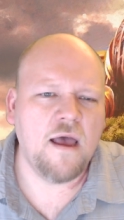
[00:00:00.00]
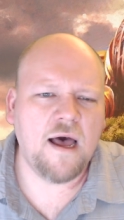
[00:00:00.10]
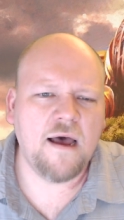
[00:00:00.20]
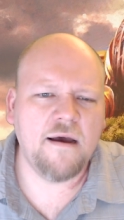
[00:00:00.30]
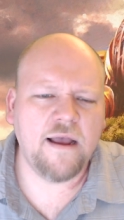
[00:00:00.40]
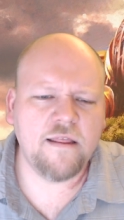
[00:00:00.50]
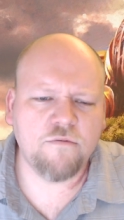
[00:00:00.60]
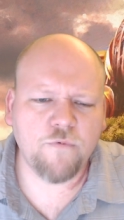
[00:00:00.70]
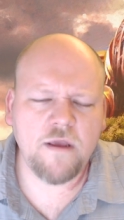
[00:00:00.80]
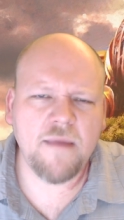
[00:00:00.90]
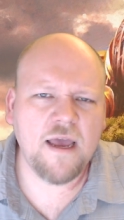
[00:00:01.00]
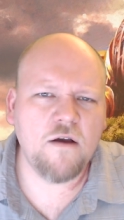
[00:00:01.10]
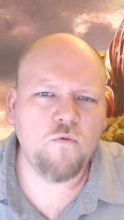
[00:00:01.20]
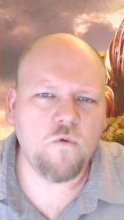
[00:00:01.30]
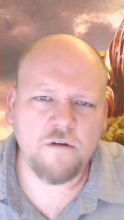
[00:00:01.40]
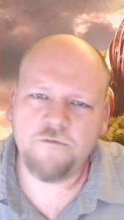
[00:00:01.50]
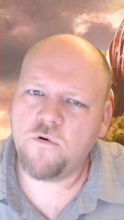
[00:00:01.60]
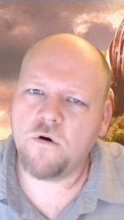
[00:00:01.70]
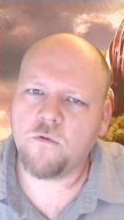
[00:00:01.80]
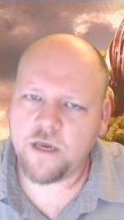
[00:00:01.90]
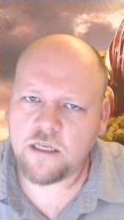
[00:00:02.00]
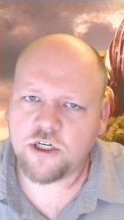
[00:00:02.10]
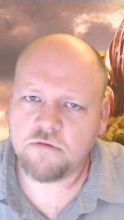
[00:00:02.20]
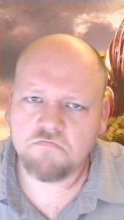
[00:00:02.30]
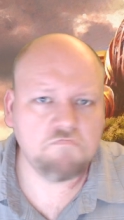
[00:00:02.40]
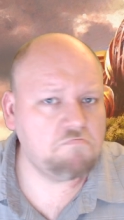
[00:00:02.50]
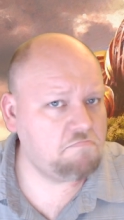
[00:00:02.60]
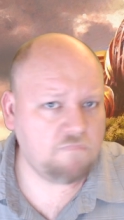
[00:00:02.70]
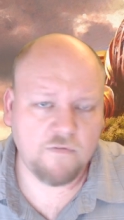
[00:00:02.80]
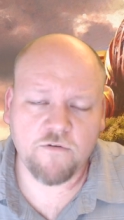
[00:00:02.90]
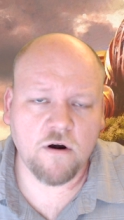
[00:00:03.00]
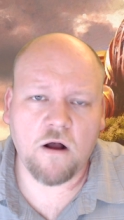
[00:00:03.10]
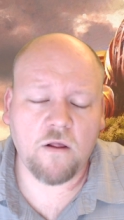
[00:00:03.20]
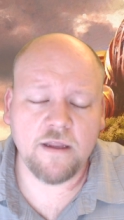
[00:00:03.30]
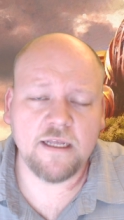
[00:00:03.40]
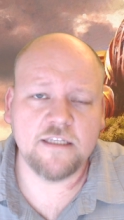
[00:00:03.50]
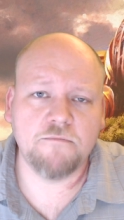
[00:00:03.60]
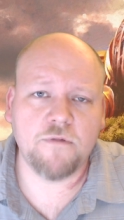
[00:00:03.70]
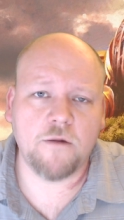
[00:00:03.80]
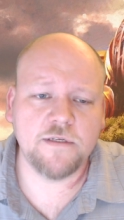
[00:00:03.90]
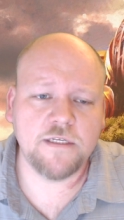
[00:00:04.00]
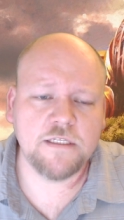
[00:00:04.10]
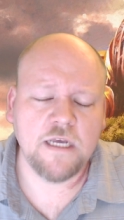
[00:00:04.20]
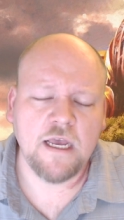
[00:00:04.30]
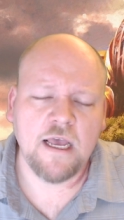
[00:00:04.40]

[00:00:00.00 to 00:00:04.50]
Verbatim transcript: Uh, a three mana 1-4 reach for all intents and purposes.